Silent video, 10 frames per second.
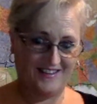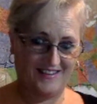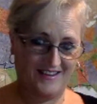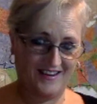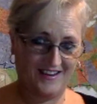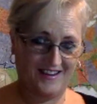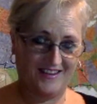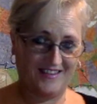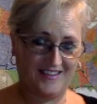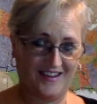
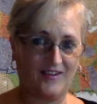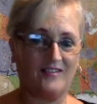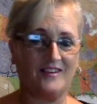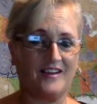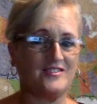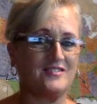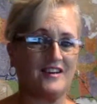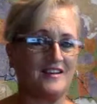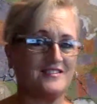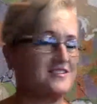Thinking. Oh, look at you
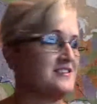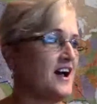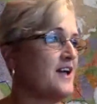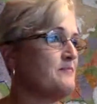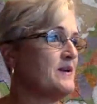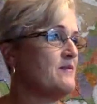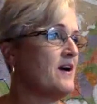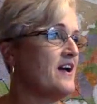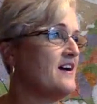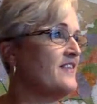guys just typing
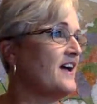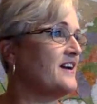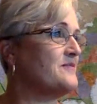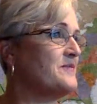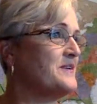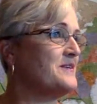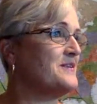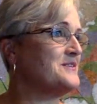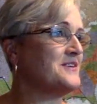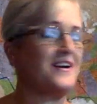away on that
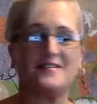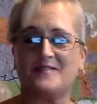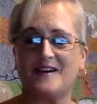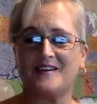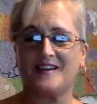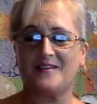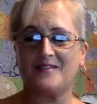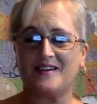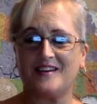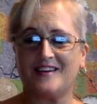computer trying to find out
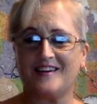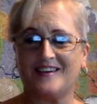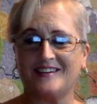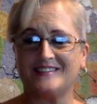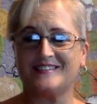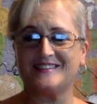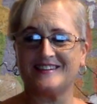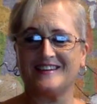what it is.